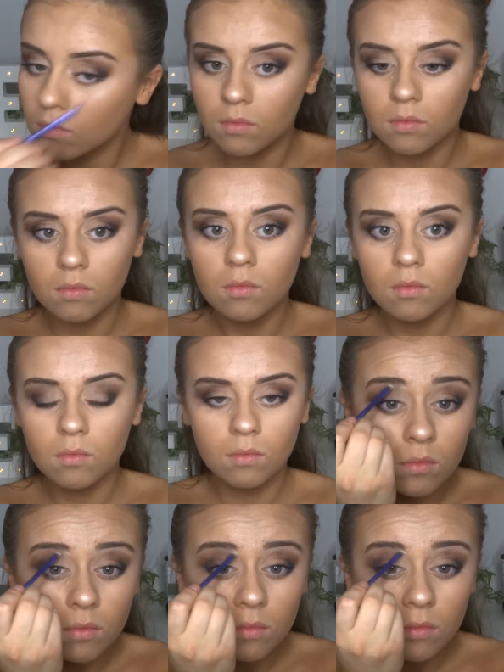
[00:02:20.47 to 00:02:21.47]

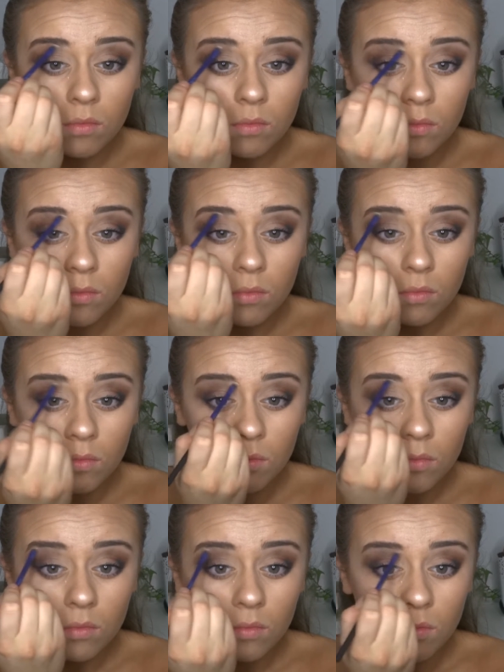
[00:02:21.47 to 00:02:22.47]

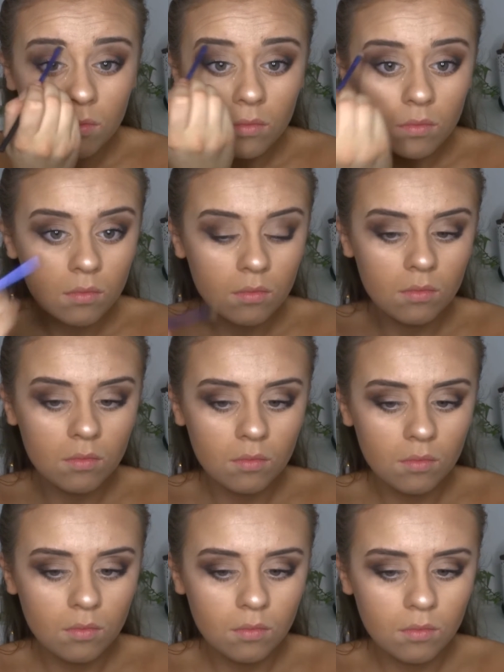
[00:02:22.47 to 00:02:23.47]

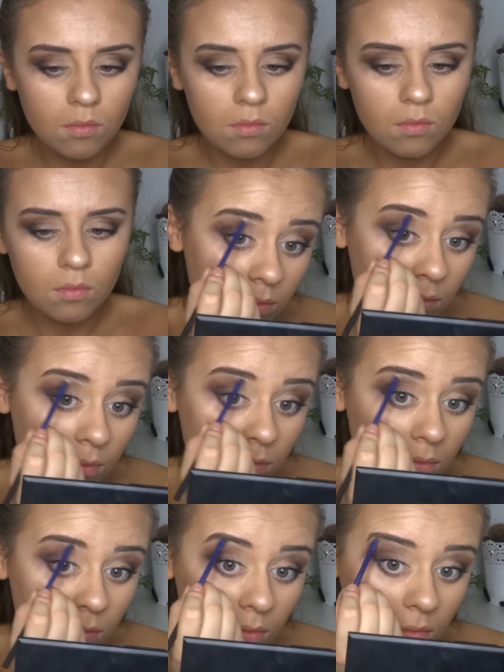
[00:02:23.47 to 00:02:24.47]

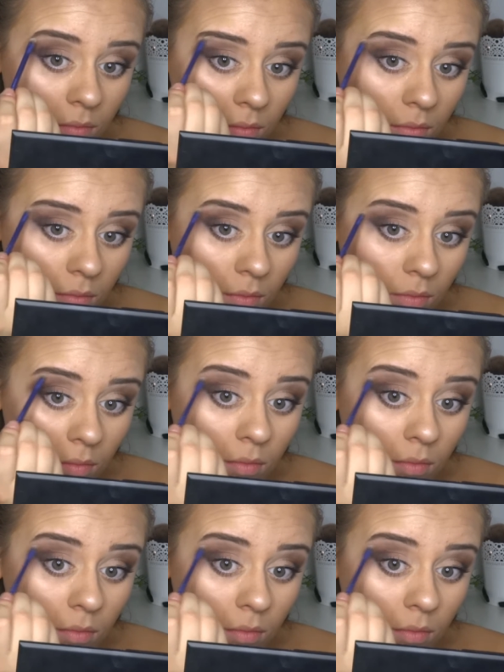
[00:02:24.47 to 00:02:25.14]
[no speech]